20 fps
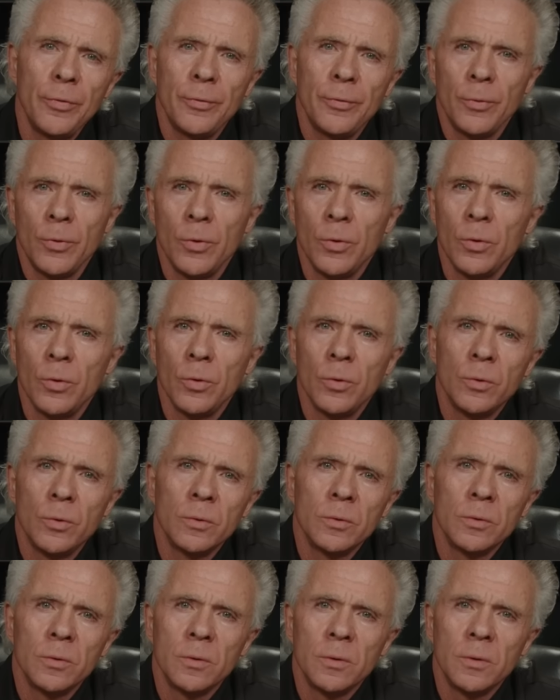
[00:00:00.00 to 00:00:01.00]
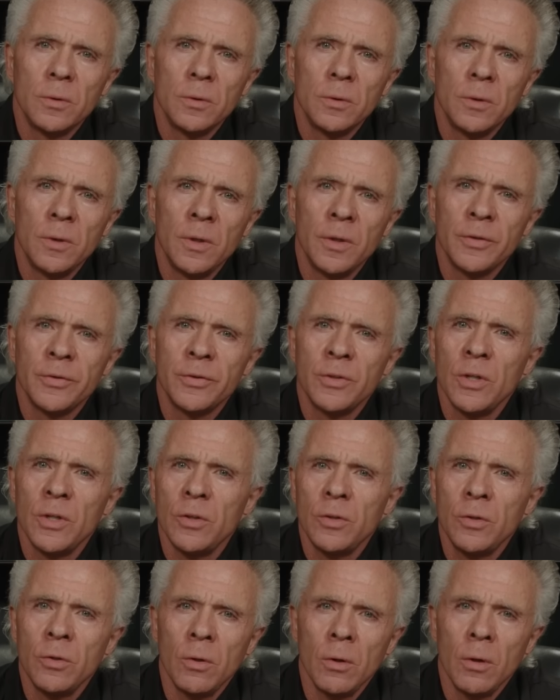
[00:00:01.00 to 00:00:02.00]
through is
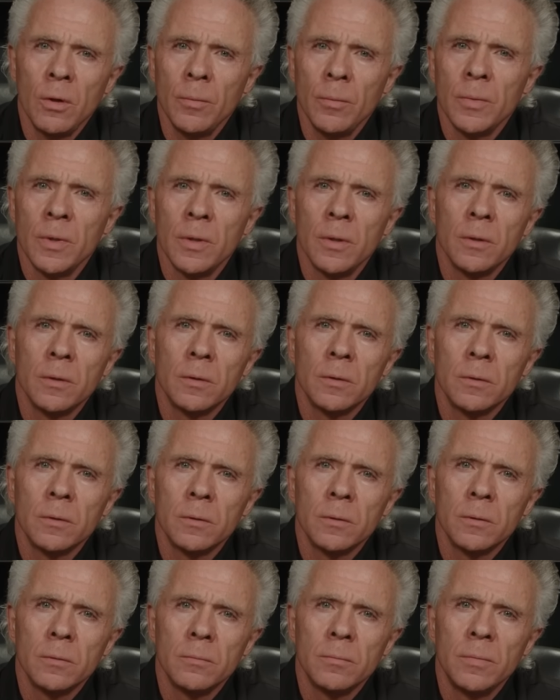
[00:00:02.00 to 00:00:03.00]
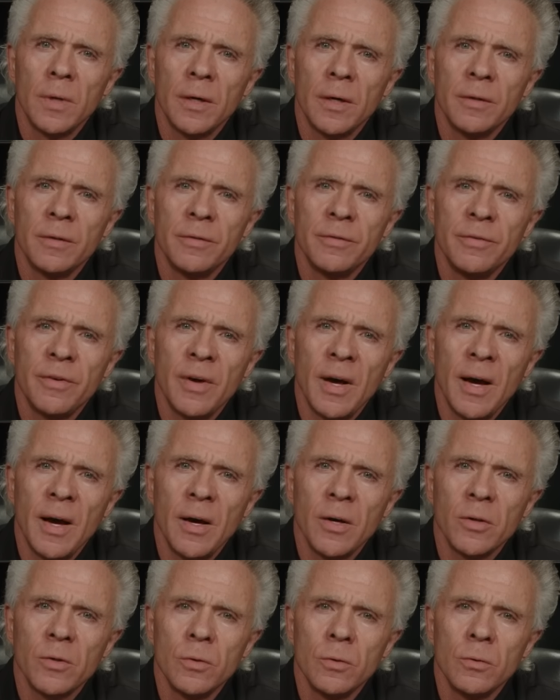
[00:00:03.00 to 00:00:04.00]
determined by the
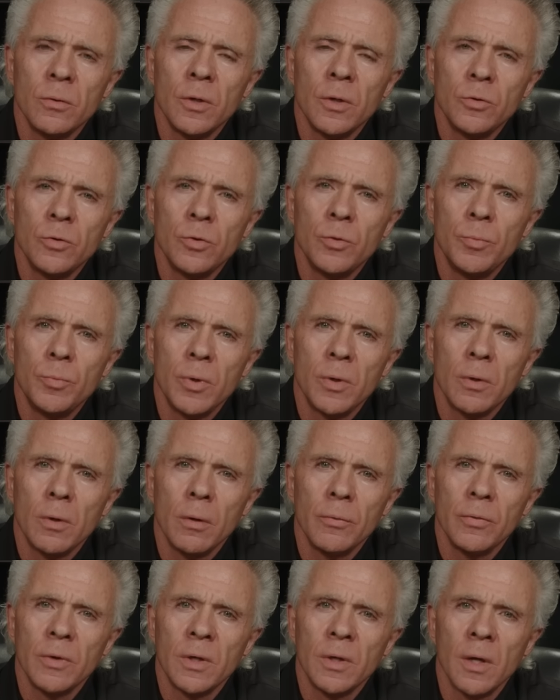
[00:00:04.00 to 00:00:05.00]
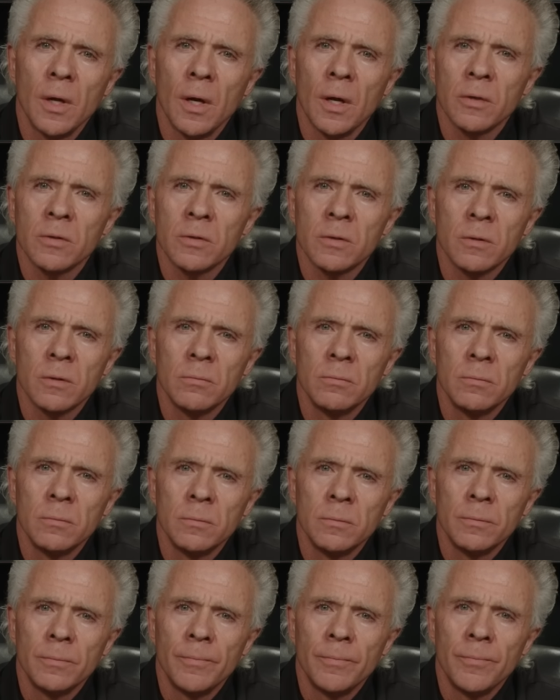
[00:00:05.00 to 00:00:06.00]
value that you put on the guest.
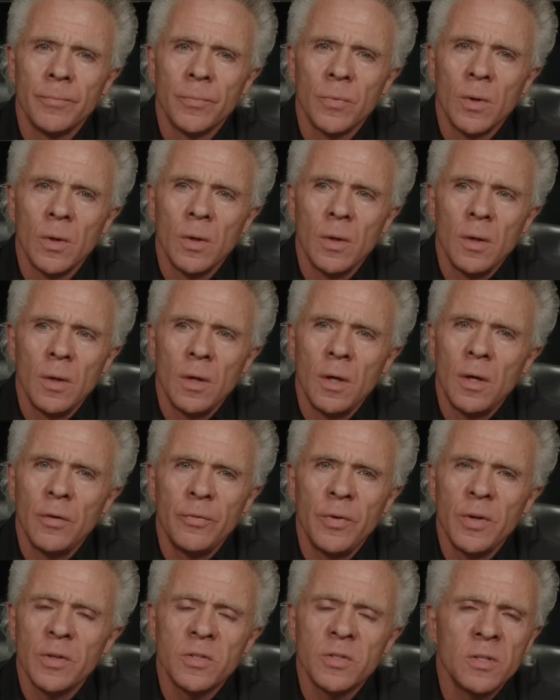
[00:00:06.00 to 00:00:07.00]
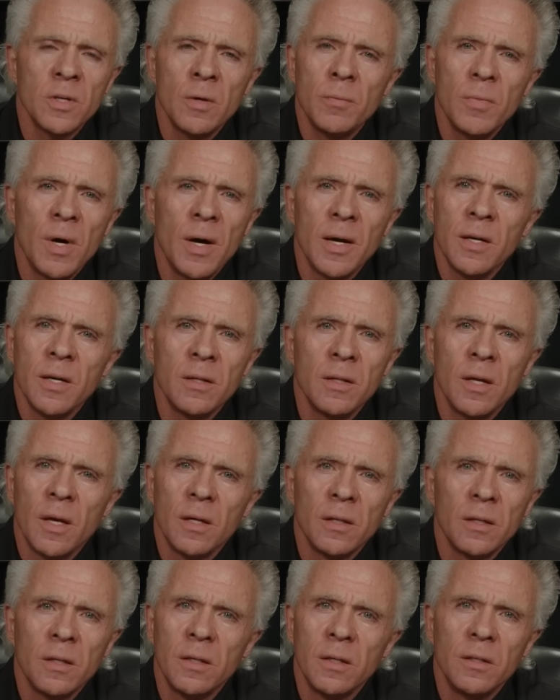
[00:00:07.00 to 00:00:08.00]
If it's somebody
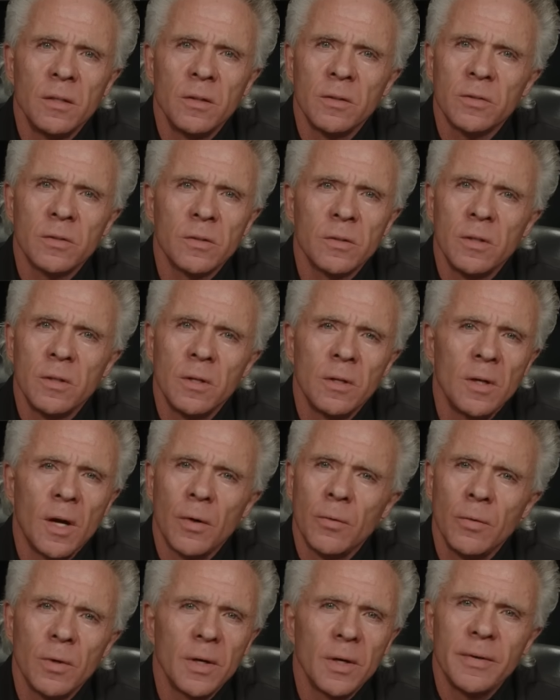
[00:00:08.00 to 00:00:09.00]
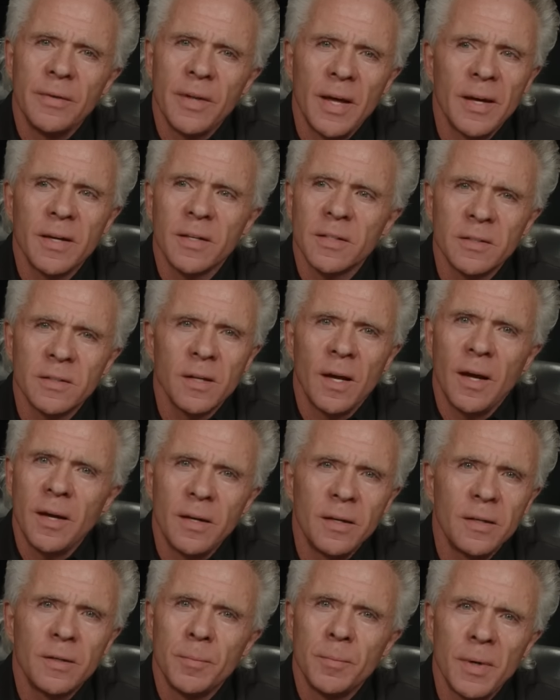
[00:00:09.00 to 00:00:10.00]
that you just you're not really that
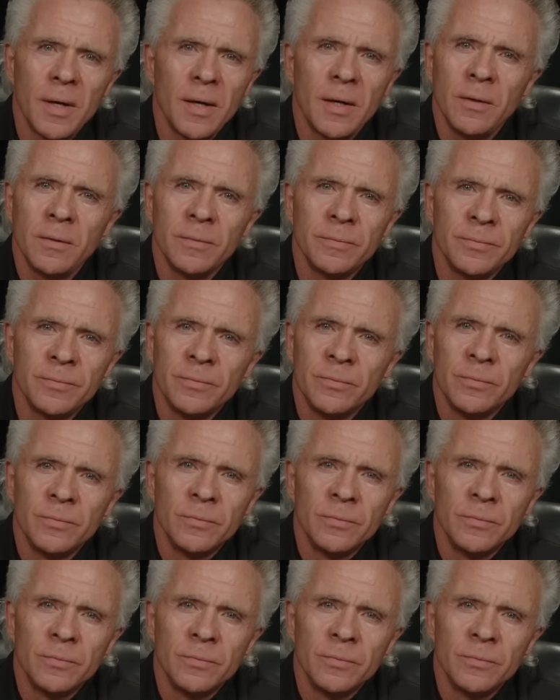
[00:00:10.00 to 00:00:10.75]
excited about,